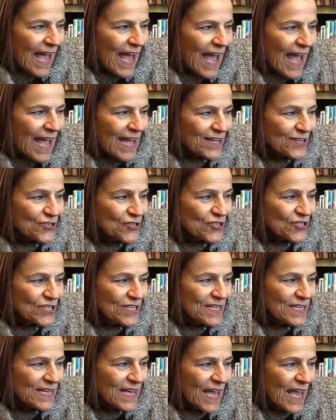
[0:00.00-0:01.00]
And
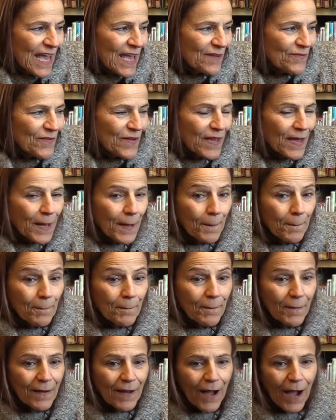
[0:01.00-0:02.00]
she gave
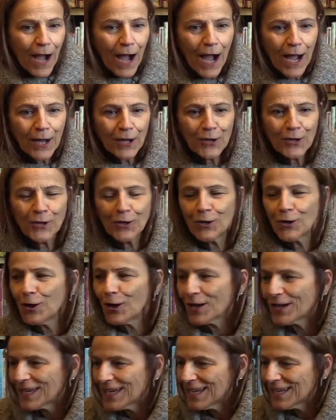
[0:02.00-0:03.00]
him a
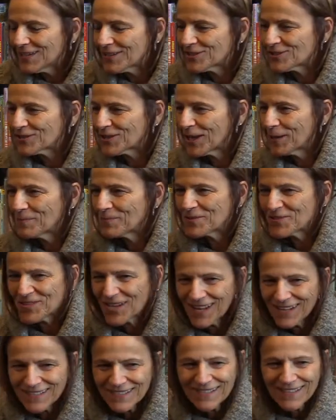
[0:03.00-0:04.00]
cookie shaped
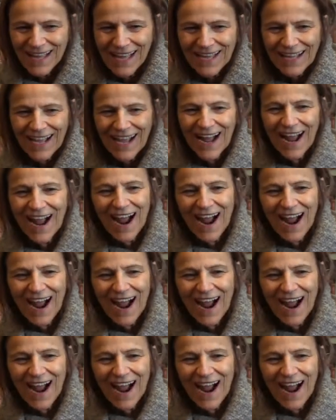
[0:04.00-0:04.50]
just like a